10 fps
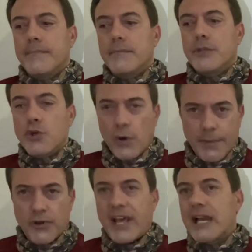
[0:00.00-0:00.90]
you want
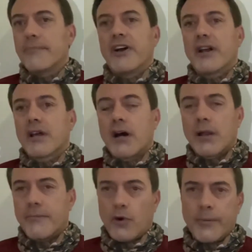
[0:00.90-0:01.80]
to put antibiotic
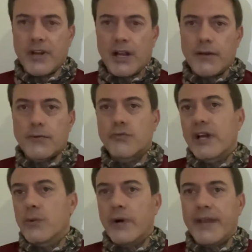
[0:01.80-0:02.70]
ointment on
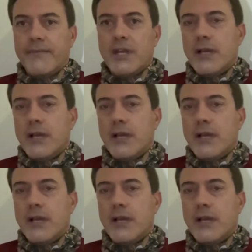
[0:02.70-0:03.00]
right away,